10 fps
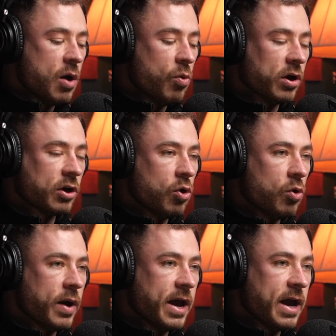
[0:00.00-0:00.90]
I want to go
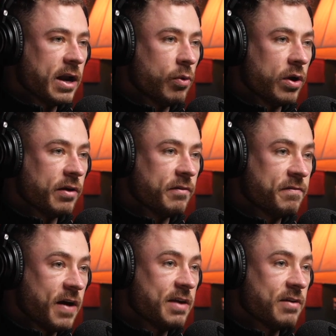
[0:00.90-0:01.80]
away and I want
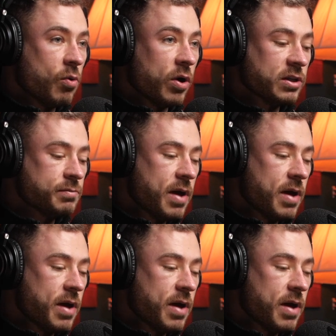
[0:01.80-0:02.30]
as